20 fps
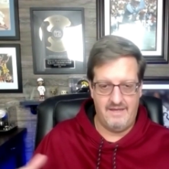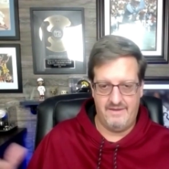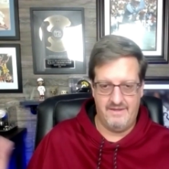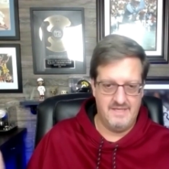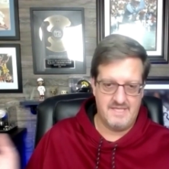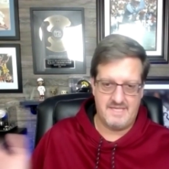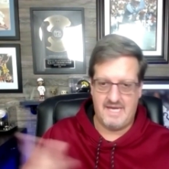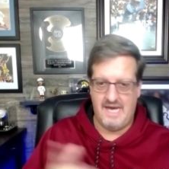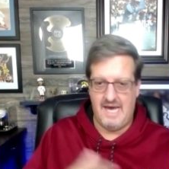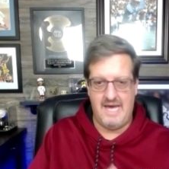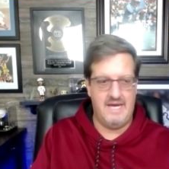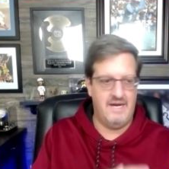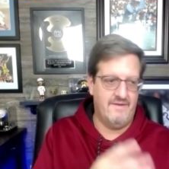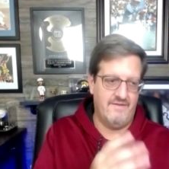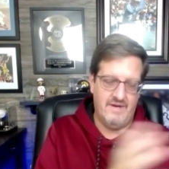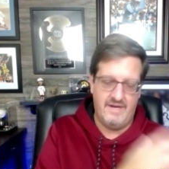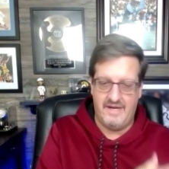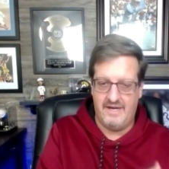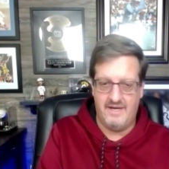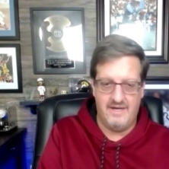This guy
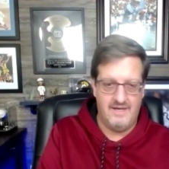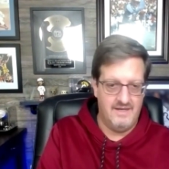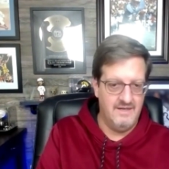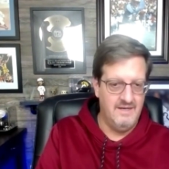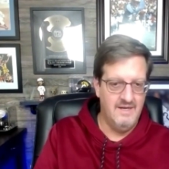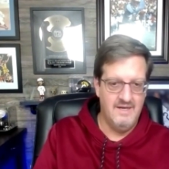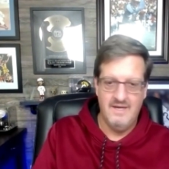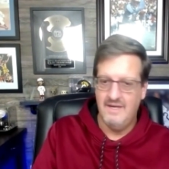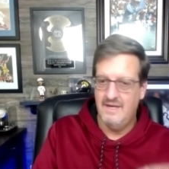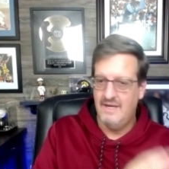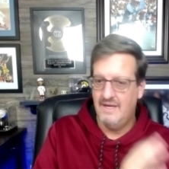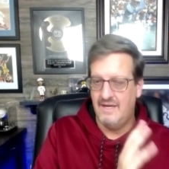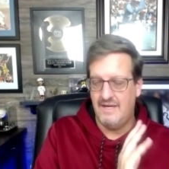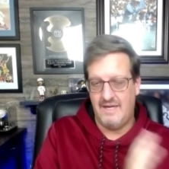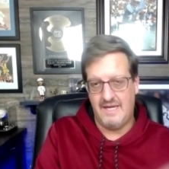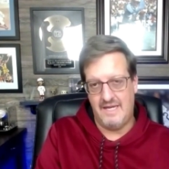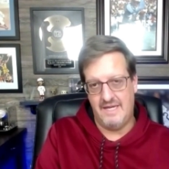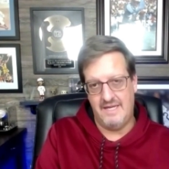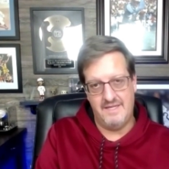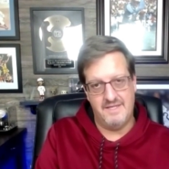over here,
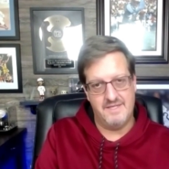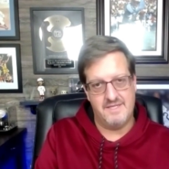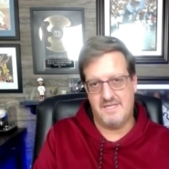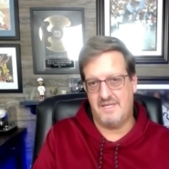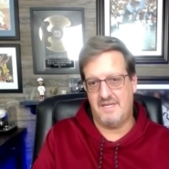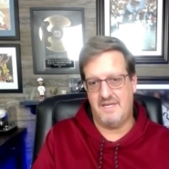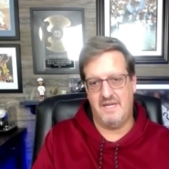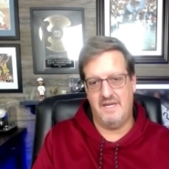he's